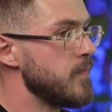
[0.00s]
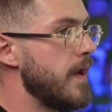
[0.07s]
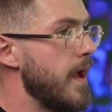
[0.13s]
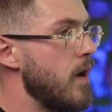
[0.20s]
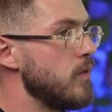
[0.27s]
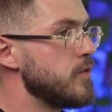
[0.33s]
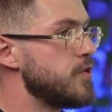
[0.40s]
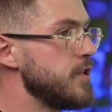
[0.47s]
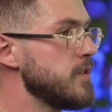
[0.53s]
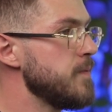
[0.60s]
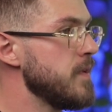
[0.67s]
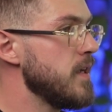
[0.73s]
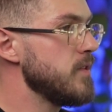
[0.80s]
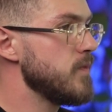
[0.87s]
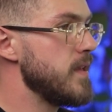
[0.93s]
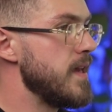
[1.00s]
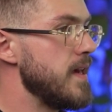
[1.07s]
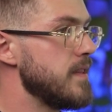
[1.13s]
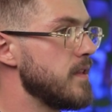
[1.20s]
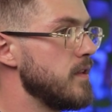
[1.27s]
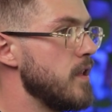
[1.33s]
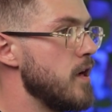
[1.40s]
Now, just because we
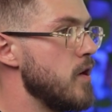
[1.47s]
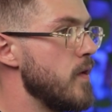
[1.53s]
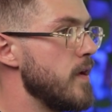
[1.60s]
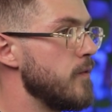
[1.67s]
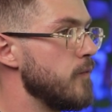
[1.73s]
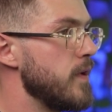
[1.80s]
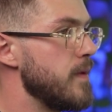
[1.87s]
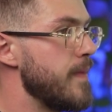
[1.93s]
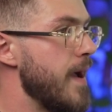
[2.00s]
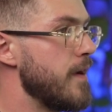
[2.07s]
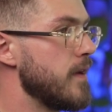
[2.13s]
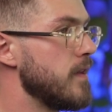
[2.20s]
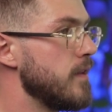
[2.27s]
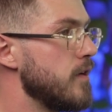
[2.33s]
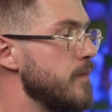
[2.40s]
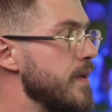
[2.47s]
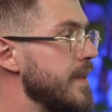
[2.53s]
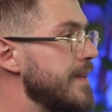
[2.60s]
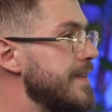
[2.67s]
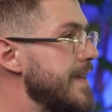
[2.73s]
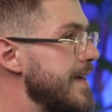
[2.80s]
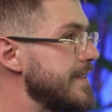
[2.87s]
hit the low and rebounded a little
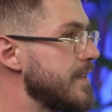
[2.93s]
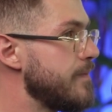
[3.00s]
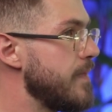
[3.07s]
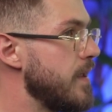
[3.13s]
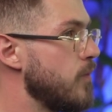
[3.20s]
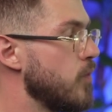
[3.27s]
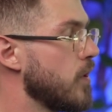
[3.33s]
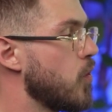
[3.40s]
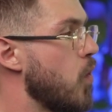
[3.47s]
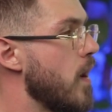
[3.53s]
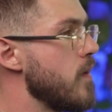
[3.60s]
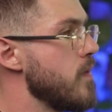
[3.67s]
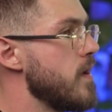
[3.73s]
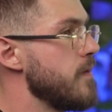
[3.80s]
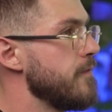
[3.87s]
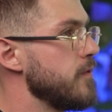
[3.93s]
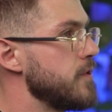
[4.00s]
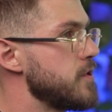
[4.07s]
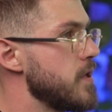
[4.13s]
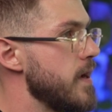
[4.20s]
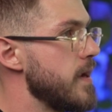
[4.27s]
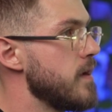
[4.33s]
bit doesn't mean we're quite ready for a
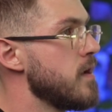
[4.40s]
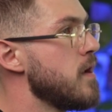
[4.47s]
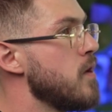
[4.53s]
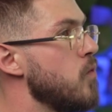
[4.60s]
trade.